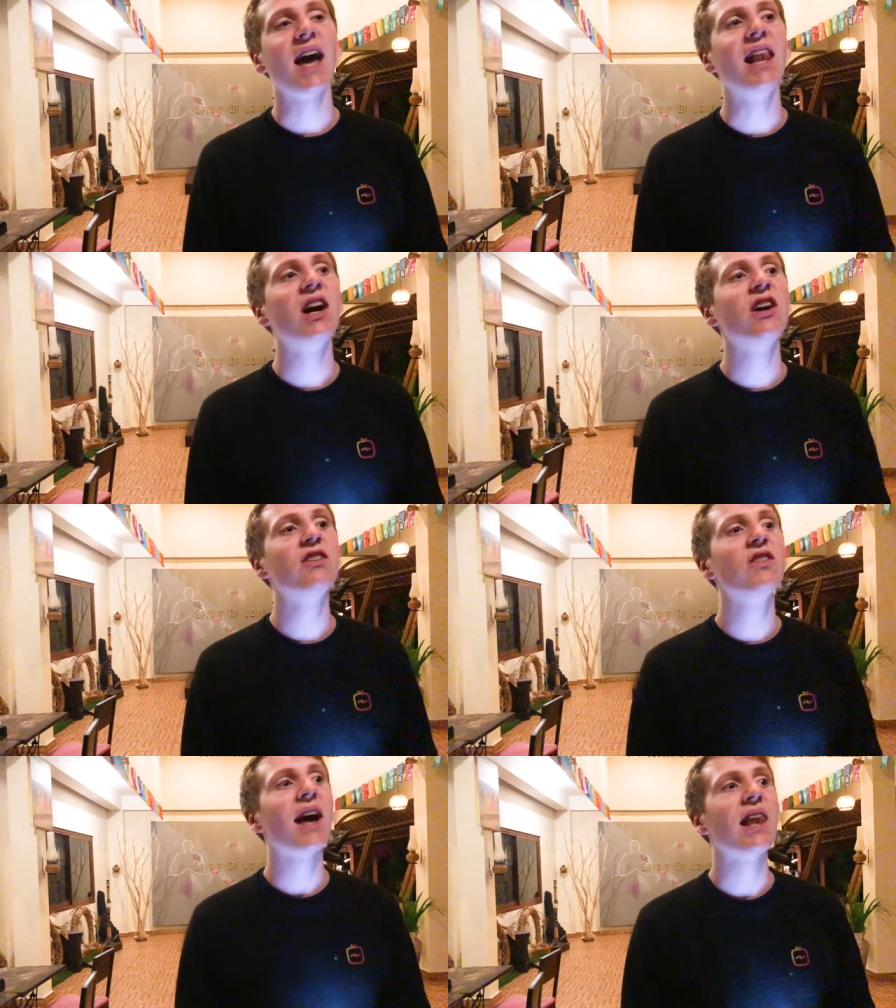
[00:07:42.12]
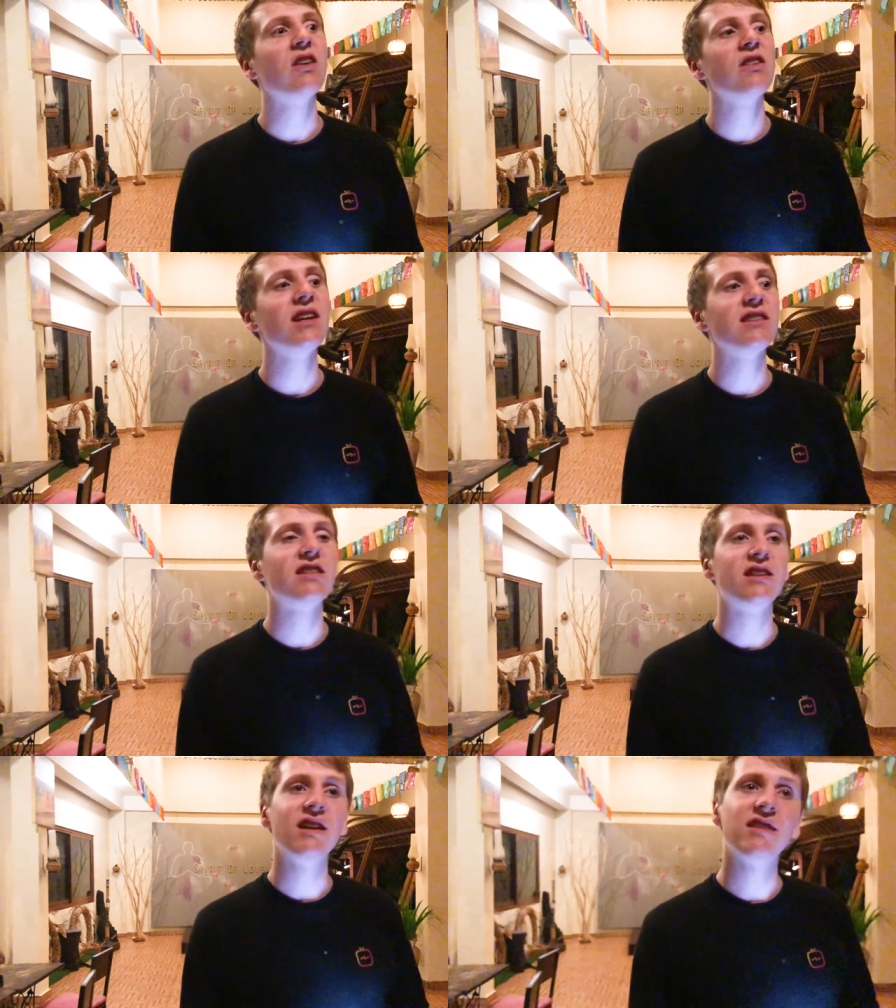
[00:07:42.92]
Hello, Thank you so hello. much. Hello,
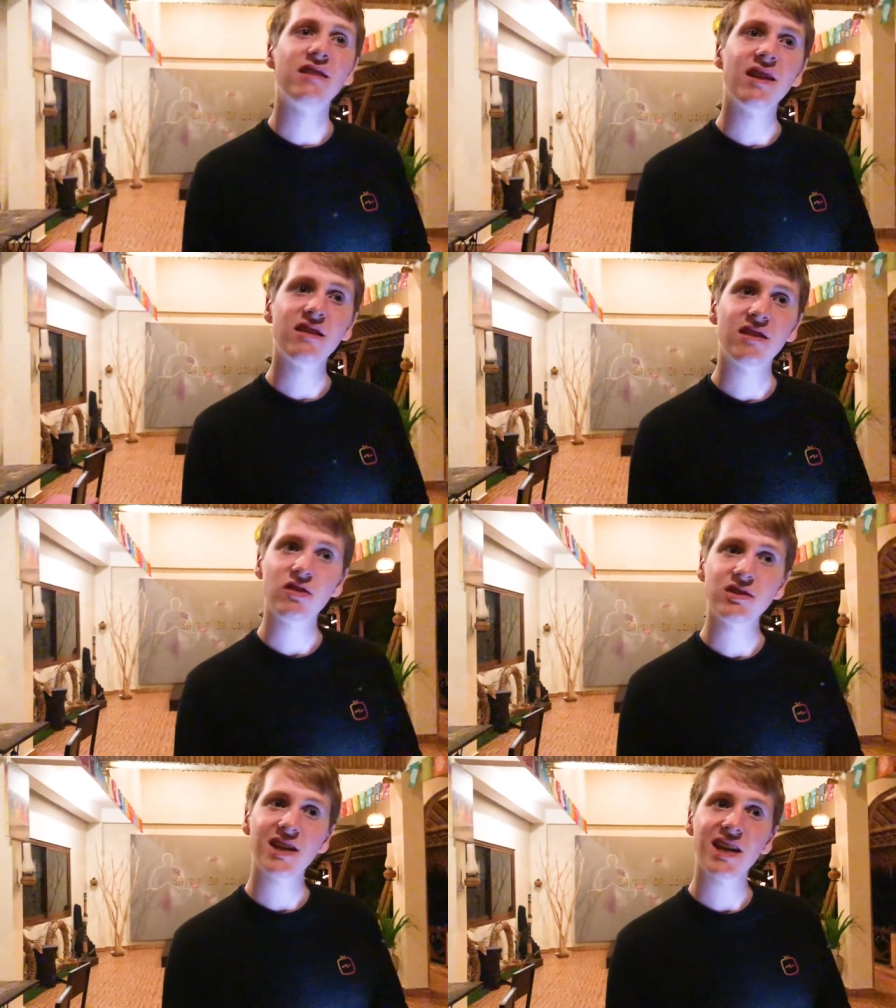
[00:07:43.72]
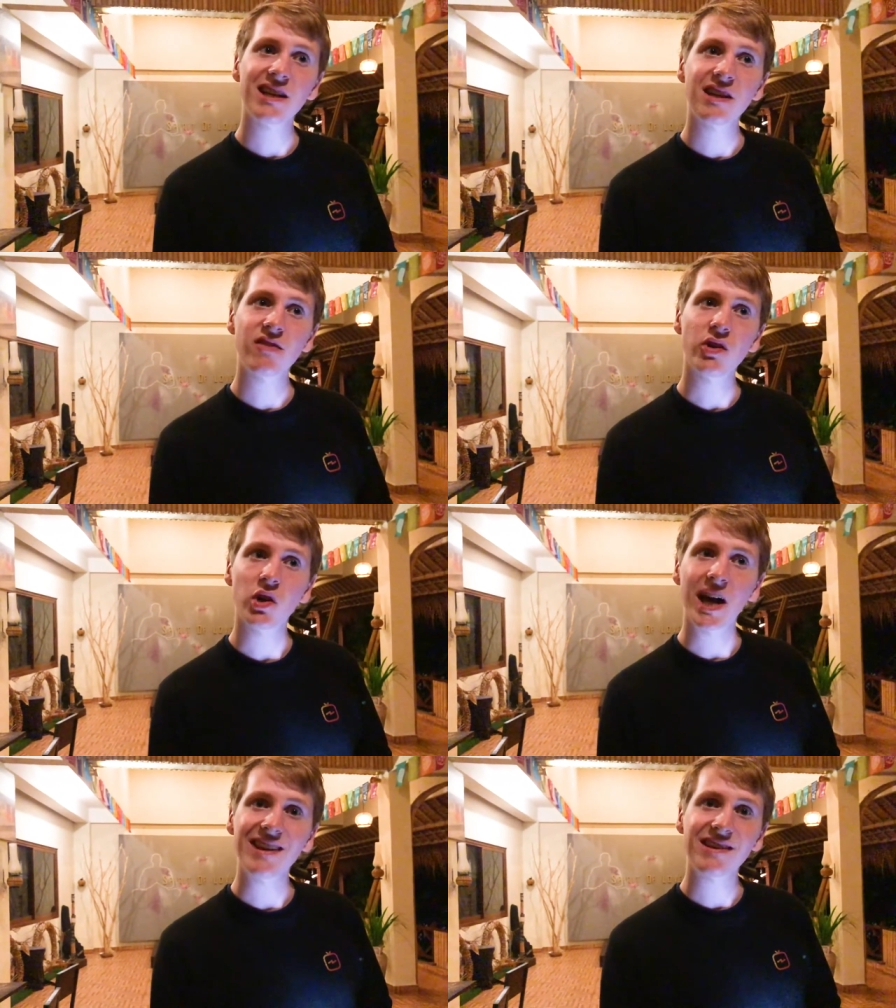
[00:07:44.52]
is, is this you, Teresa
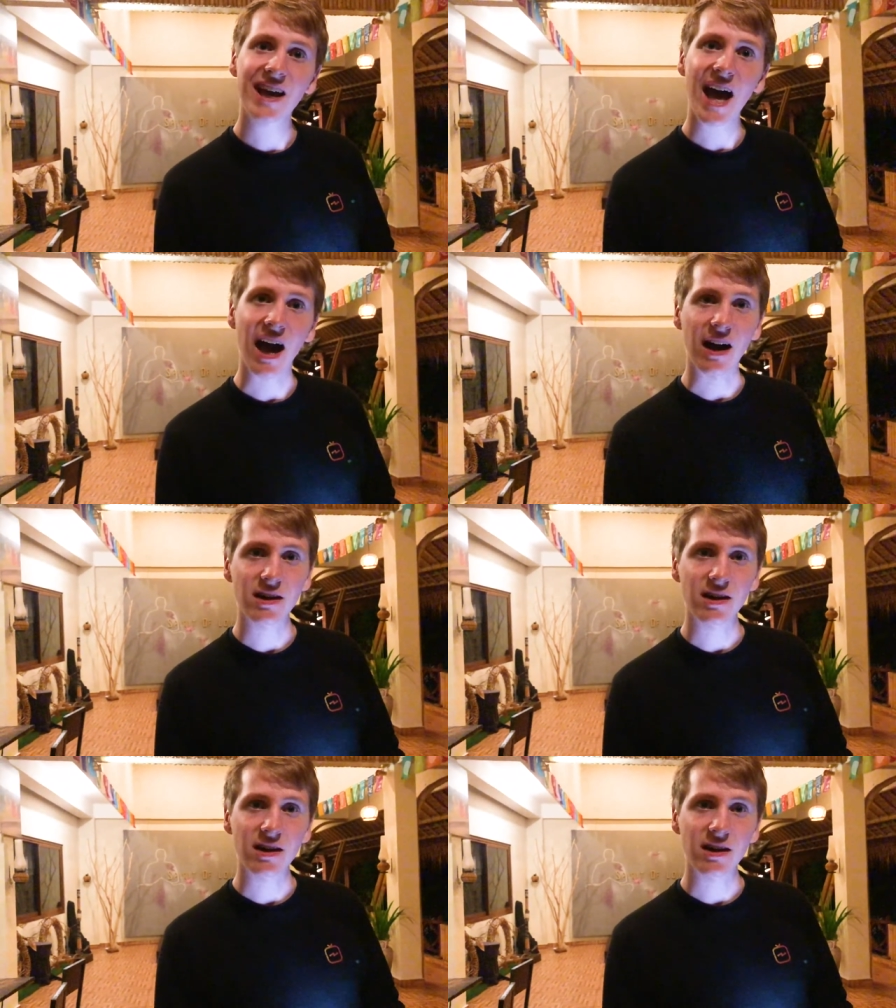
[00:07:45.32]
Floresca?